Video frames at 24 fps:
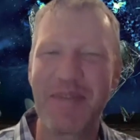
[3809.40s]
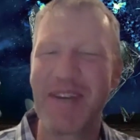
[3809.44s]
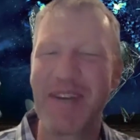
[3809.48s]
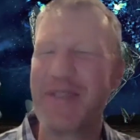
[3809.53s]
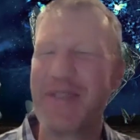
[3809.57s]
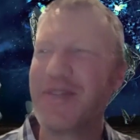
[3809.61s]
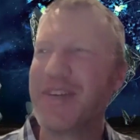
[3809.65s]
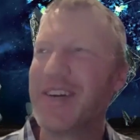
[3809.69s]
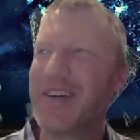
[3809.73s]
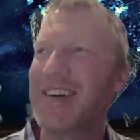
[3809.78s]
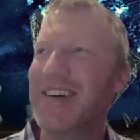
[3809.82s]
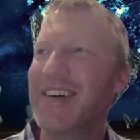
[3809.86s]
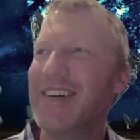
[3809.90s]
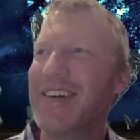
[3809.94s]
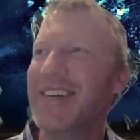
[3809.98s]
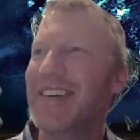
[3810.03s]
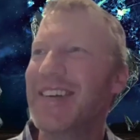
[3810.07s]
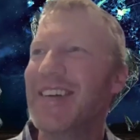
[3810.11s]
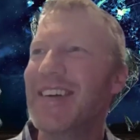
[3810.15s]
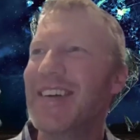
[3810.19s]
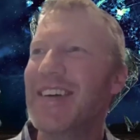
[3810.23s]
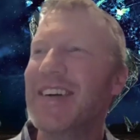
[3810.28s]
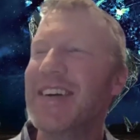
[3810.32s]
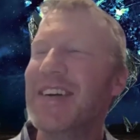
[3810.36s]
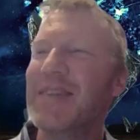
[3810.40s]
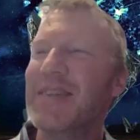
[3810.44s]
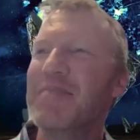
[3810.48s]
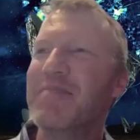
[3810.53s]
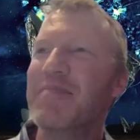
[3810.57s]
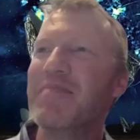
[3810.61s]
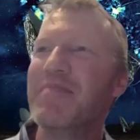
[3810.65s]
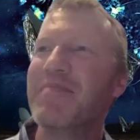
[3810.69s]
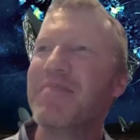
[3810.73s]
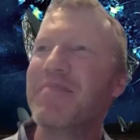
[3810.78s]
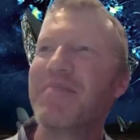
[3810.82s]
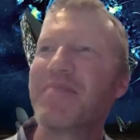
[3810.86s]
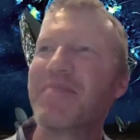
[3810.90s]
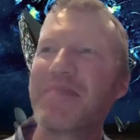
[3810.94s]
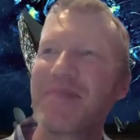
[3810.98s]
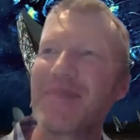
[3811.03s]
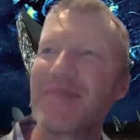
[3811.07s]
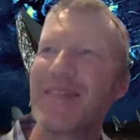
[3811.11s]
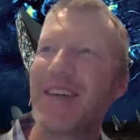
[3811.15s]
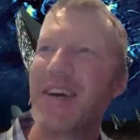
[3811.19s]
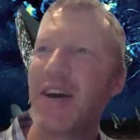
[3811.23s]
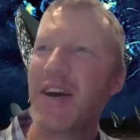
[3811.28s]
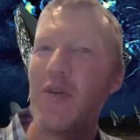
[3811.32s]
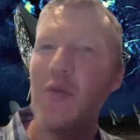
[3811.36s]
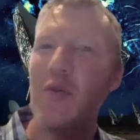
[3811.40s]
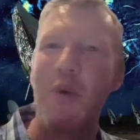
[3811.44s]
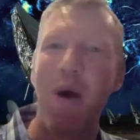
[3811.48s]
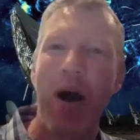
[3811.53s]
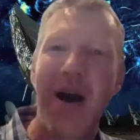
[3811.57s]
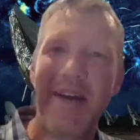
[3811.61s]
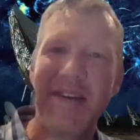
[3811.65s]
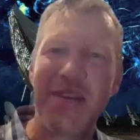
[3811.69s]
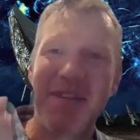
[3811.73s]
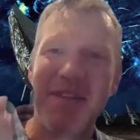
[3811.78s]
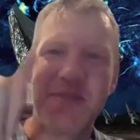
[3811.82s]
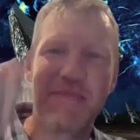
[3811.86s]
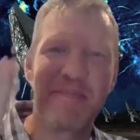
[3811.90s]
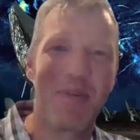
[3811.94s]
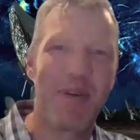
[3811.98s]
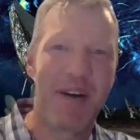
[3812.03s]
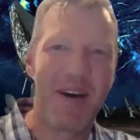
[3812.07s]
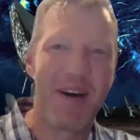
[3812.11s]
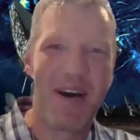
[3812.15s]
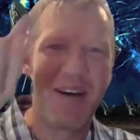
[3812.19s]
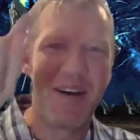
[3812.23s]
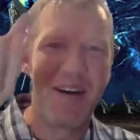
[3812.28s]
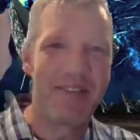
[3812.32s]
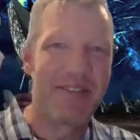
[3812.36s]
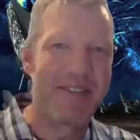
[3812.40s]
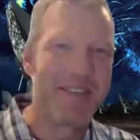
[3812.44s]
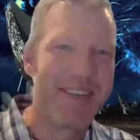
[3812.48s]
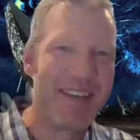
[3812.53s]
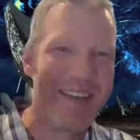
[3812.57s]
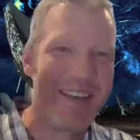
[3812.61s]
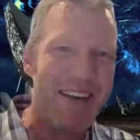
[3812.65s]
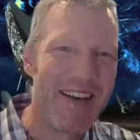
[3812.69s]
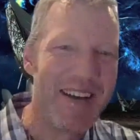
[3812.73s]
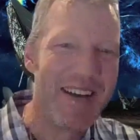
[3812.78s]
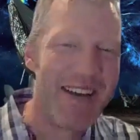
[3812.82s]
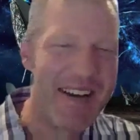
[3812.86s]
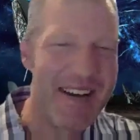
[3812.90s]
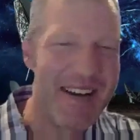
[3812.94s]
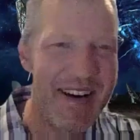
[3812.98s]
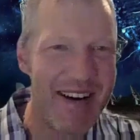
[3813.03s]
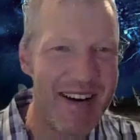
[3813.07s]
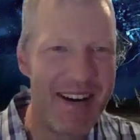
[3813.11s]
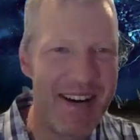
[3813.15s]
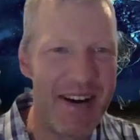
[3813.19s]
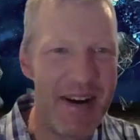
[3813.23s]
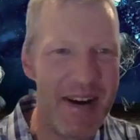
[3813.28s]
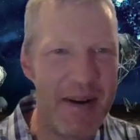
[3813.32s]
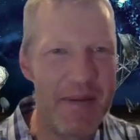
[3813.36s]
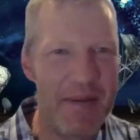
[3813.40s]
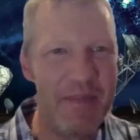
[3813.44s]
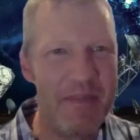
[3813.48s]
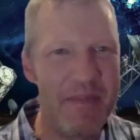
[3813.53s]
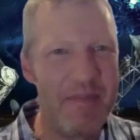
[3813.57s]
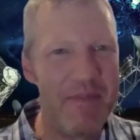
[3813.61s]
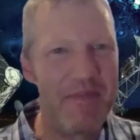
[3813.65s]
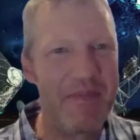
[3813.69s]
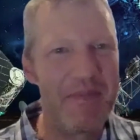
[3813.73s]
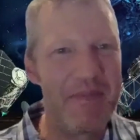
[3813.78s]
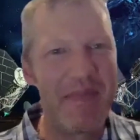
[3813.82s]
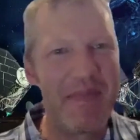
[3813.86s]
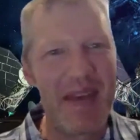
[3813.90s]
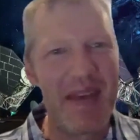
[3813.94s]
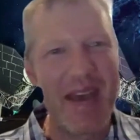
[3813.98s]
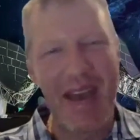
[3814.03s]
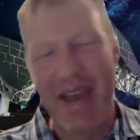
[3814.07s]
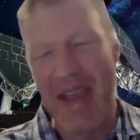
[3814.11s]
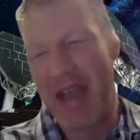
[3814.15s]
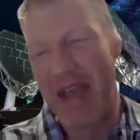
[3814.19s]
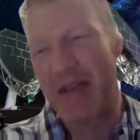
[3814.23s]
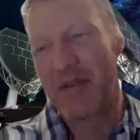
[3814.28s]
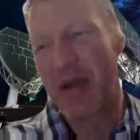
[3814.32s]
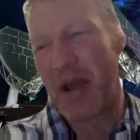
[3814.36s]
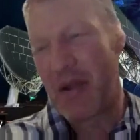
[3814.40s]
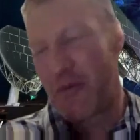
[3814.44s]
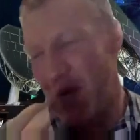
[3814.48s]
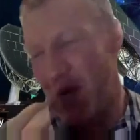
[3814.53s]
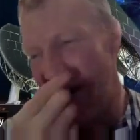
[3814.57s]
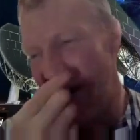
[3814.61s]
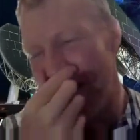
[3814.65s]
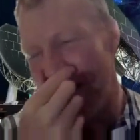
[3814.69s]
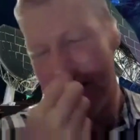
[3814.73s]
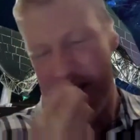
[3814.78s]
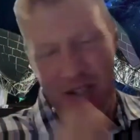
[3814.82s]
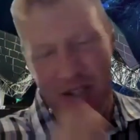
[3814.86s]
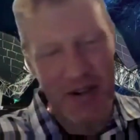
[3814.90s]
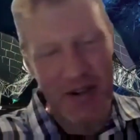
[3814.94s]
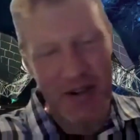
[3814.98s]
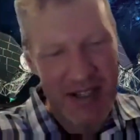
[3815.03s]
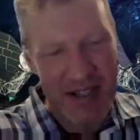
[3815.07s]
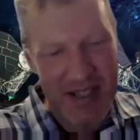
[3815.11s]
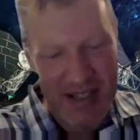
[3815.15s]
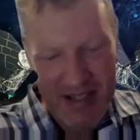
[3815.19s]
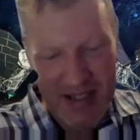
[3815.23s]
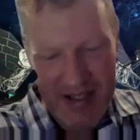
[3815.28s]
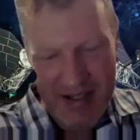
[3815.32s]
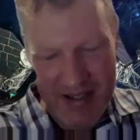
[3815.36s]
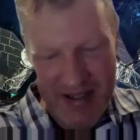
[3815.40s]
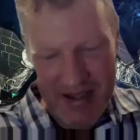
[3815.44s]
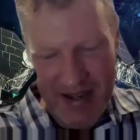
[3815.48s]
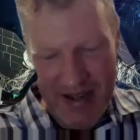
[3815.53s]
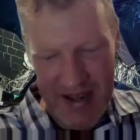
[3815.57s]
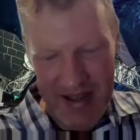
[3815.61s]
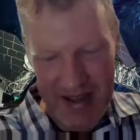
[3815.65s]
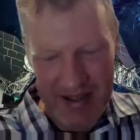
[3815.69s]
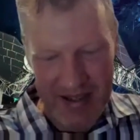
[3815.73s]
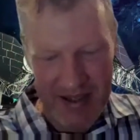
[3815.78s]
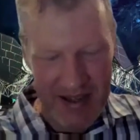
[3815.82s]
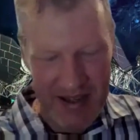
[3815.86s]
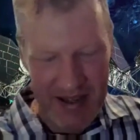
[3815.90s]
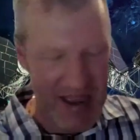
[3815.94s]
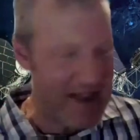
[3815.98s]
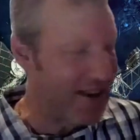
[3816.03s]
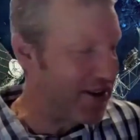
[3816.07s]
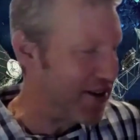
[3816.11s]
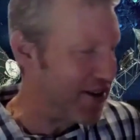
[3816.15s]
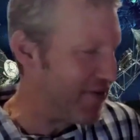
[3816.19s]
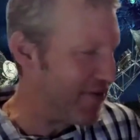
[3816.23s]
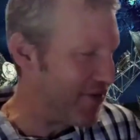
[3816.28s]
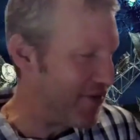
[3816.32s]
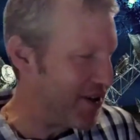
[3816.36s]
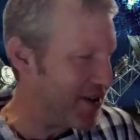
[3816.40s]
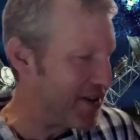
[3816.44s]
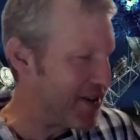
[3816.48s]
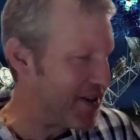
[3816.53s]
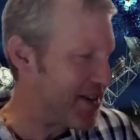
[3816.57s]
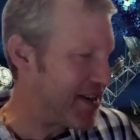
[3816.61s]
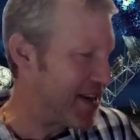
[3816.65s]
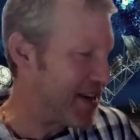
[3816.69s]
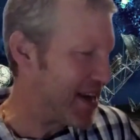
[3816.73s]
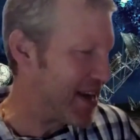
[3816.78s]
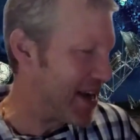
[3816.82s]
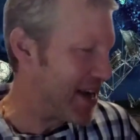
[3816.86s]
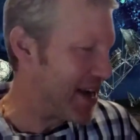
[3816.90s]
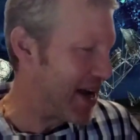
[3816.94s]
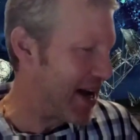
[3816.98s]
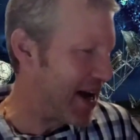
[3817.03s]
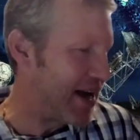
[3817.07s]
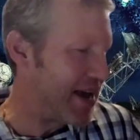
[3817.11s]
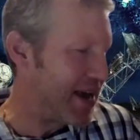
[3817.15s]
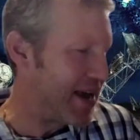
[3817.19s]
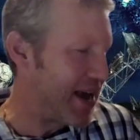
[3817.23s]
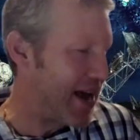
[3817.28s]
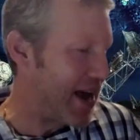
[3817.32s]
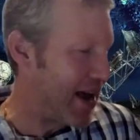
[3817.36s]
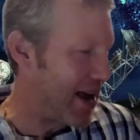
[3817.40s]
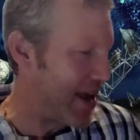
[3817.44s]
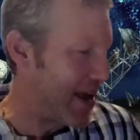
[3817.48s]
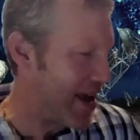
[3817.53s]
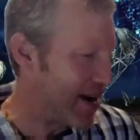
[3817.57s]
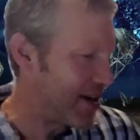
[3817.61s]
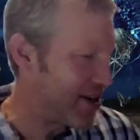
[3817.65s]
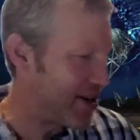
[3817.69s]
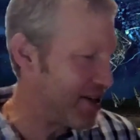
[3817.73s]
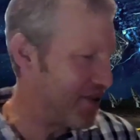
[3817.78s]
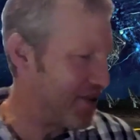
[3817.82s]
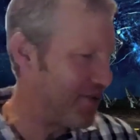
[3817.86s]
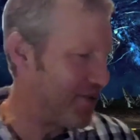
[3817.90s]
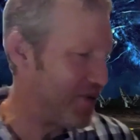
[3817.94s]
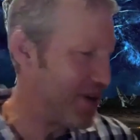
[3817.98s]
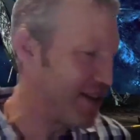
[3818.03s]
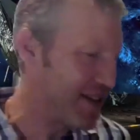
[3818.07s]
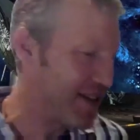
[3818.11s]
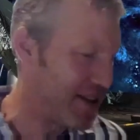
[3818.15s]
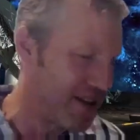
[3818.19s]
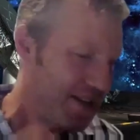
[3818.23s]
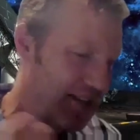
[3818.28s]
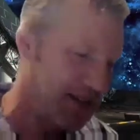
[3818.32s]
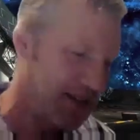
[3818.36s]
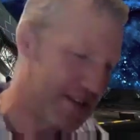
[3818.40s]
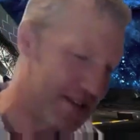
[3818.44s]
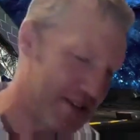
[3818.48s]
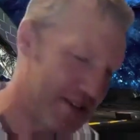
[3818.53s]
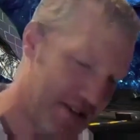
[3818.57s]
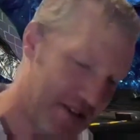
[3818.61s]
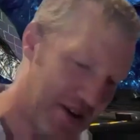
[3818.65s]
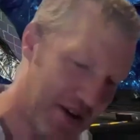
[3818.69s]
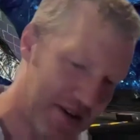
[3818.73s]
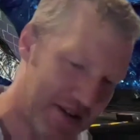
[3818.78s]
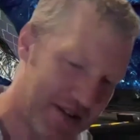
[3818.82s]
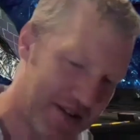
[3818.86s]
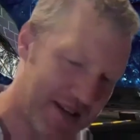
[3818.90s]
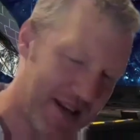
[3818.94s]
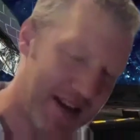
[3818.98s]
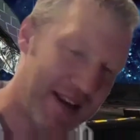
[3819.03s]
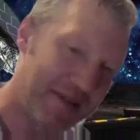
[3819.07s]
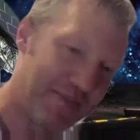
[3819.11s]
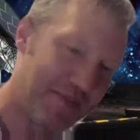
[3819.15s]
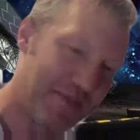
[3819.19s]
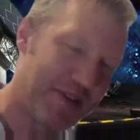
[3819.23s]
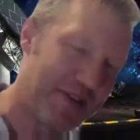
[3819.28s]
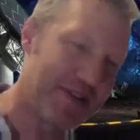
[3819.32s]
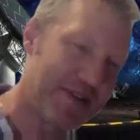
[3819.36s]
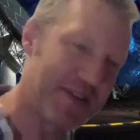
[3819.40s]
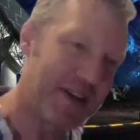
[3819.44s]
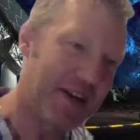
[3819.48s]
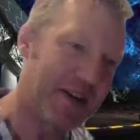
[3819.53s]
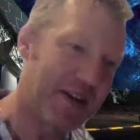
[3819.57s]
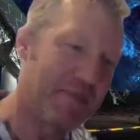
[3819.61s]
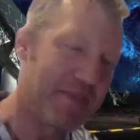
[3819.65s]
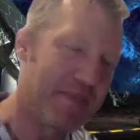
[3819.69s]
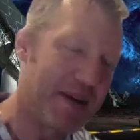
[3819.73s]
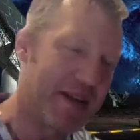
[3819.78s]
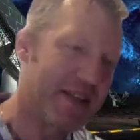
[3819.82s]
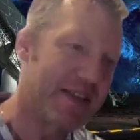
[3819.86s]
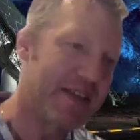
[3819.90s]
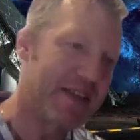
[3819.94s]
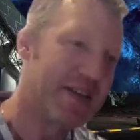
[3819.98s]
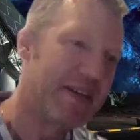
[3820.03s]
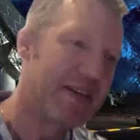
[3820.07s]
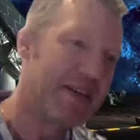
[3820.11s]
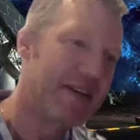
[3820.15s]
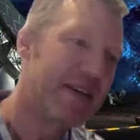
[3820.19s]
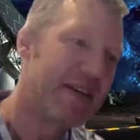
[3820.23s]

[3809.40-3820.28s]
a bit of a windy path. And when I started at university, I actually went to go study music, but